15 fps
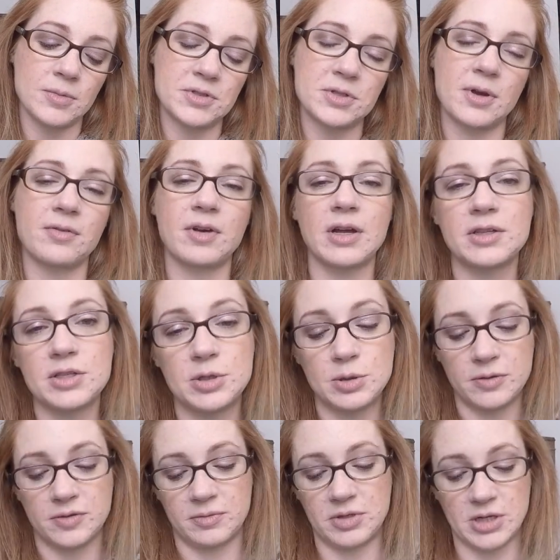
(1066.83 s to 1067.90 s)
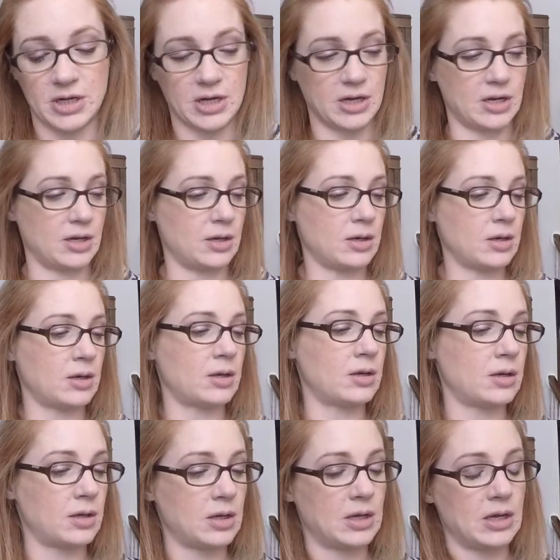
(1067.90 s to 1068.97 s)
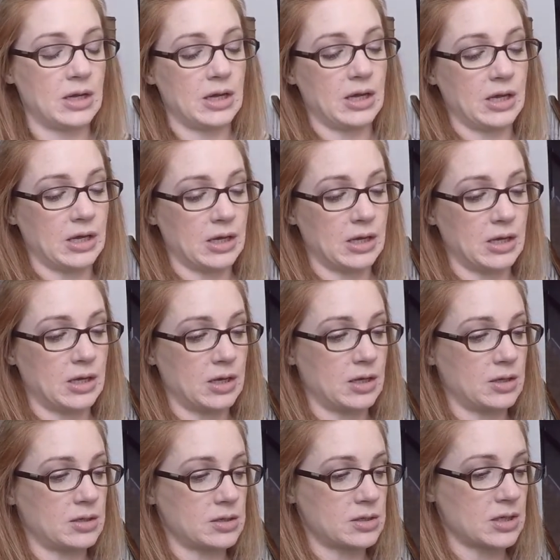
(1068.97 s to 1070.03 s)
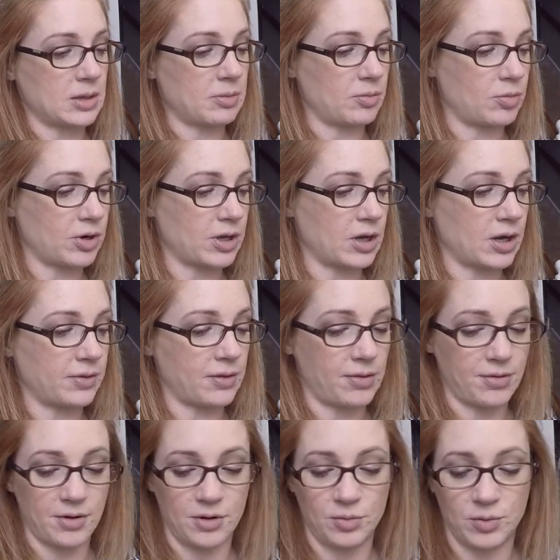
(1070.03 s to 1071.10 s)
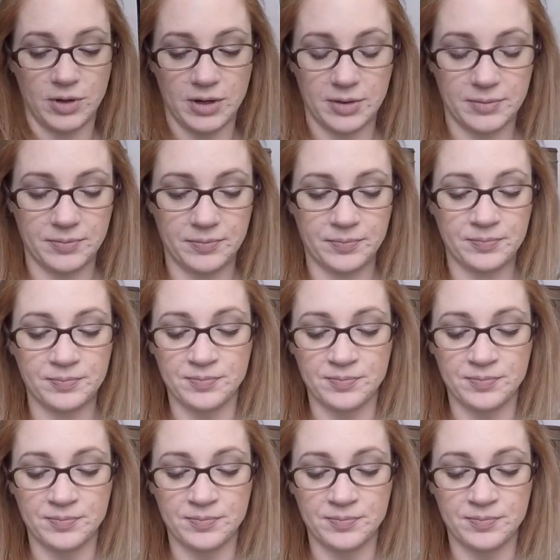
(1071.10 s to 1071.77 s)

So I've got 2 of them done, and I've been working on the 3rd one.